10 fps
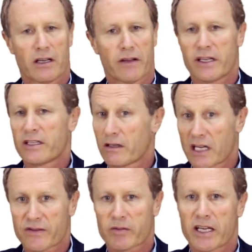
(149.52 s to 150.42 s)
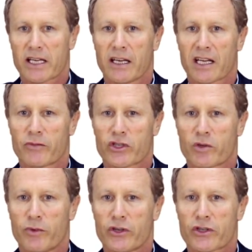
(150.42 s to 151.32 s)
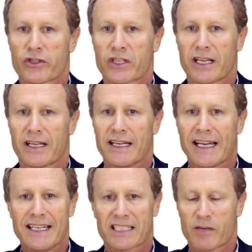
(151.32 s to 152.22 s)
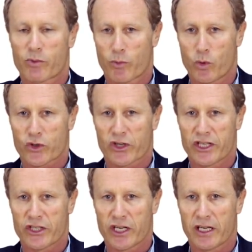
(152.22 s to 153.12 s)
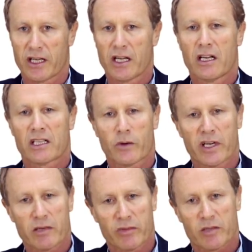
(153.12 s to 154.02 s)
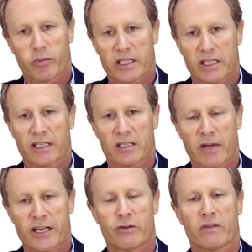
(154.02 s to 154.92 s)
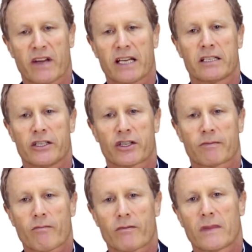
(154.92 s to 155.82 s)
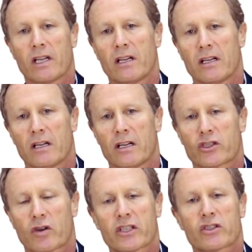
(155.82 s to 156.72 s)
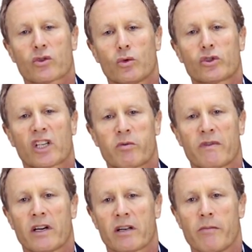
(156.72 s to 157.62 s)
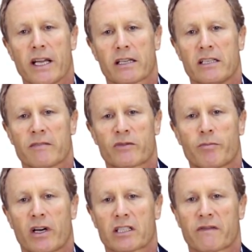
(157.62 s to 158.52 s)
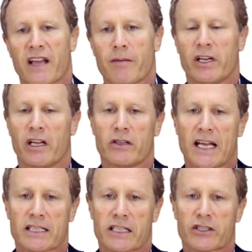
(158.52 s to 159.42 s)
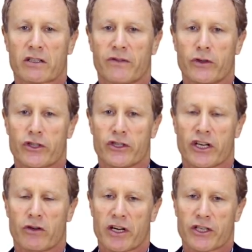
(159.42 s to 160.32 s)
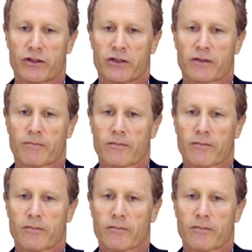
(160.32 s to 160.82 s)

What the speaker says: They don't have to make income distributions in any set proportion each year, so income splitting is a major advantage. Trusts also provide a mechanism to pass family-owned assets to future generations.